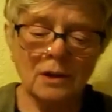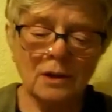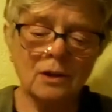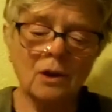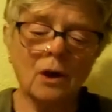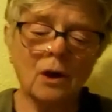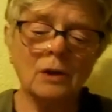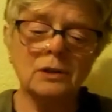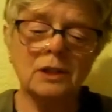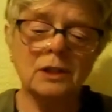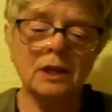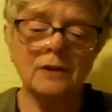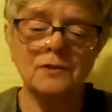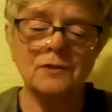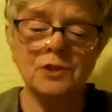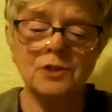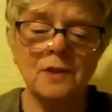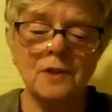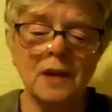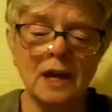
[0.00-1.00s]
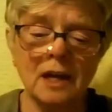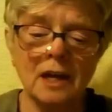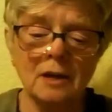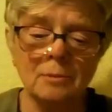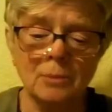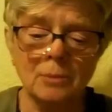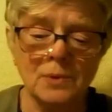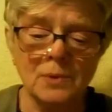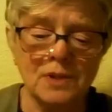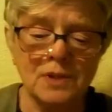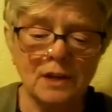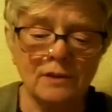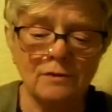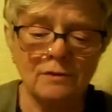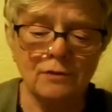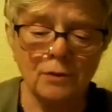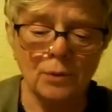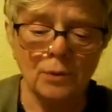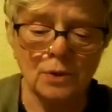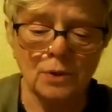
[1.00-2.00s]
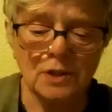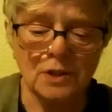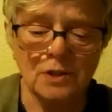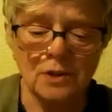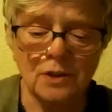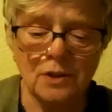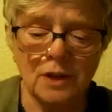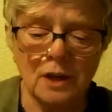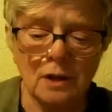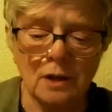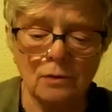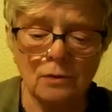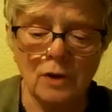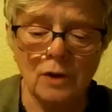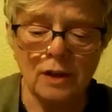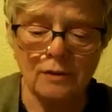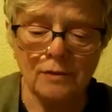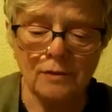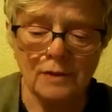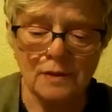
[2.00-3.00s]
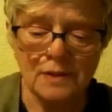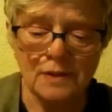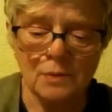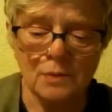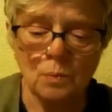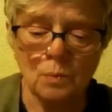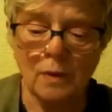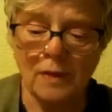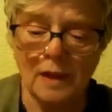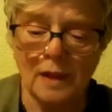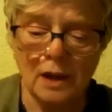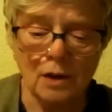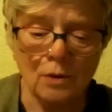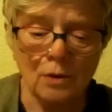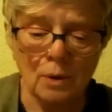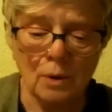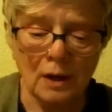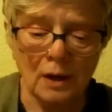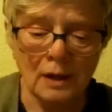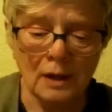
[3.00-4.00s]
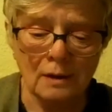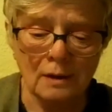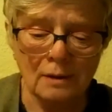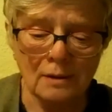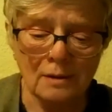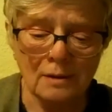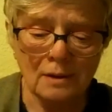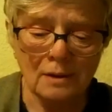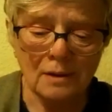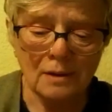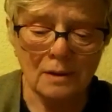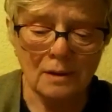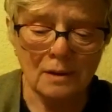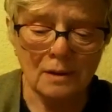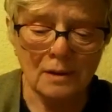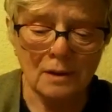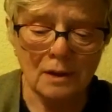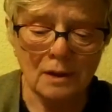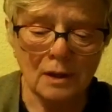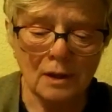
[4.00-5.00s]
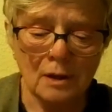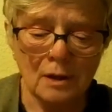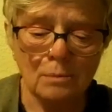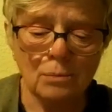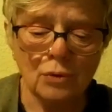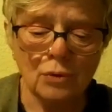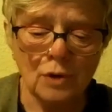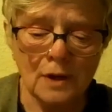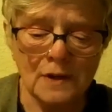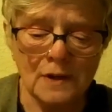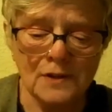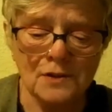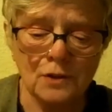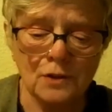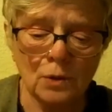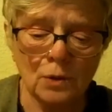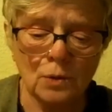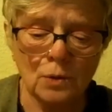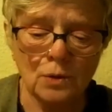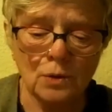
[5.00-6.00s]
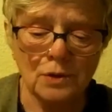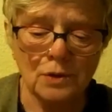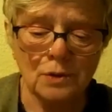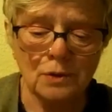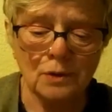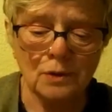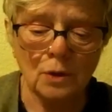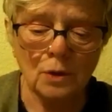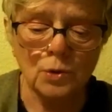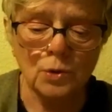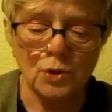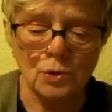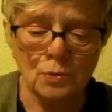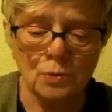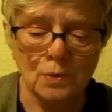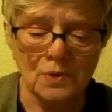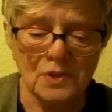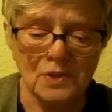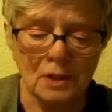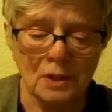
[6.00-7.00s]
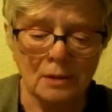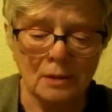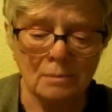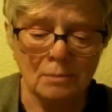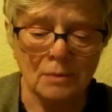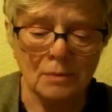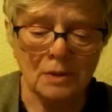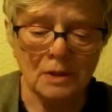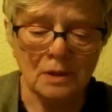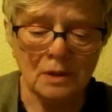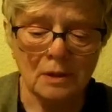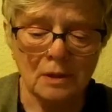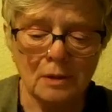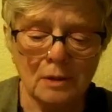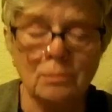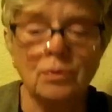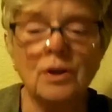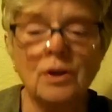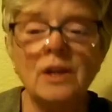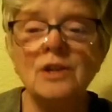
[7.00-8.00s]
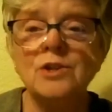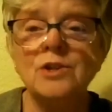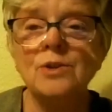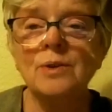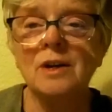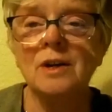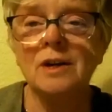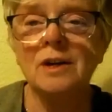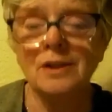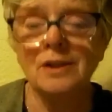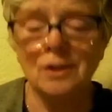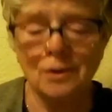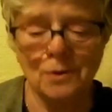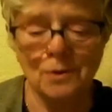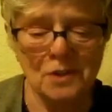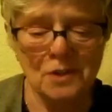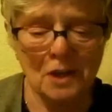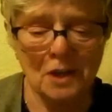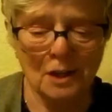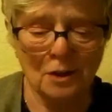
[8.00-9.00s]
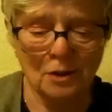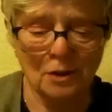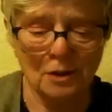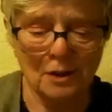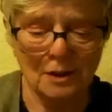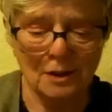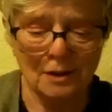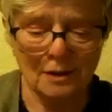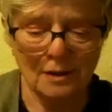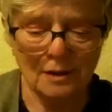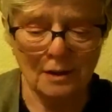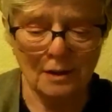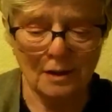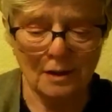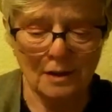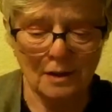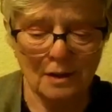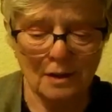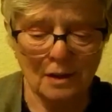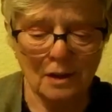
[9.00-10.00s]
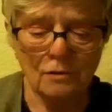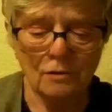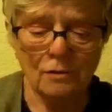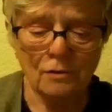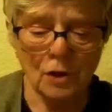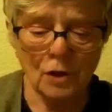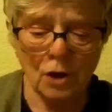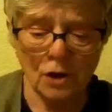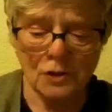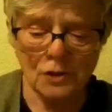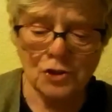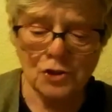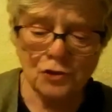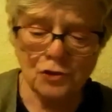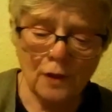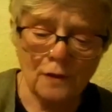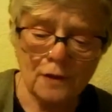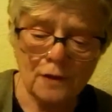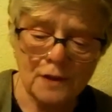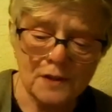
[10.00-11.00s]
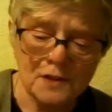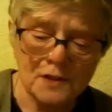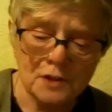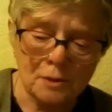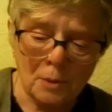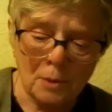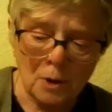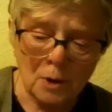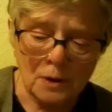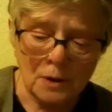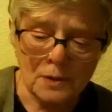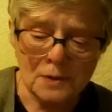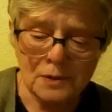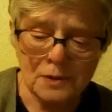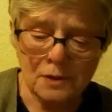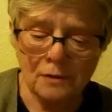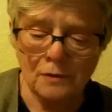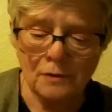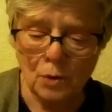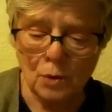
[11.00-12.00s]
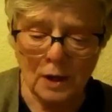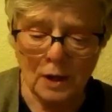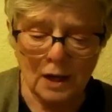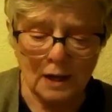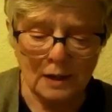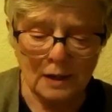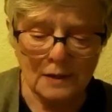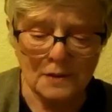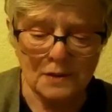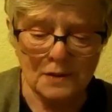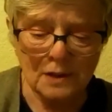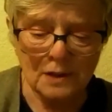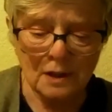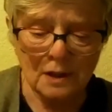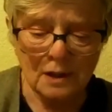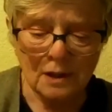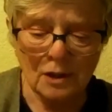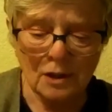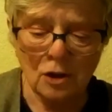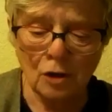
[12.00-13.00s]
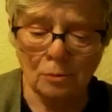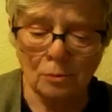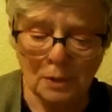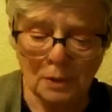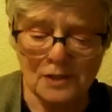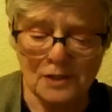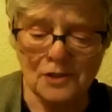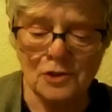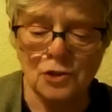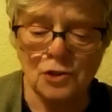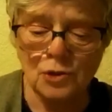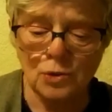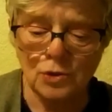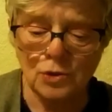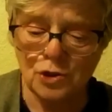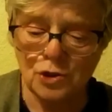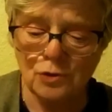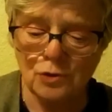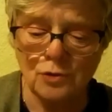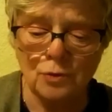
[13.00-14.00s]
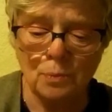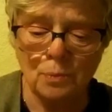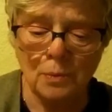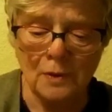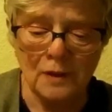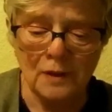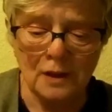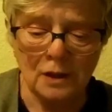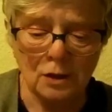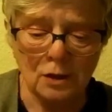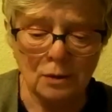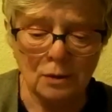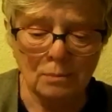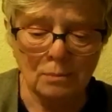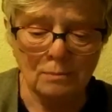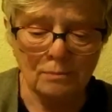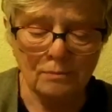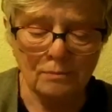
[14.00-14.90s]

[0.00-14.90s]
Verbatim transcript: God gives to the animals their food and to the young ravens when they cry. Praise the Lord, O Jerusalem. Praise your God, O Zion. For God strengthens the bars of your gates. God blesses your children within you.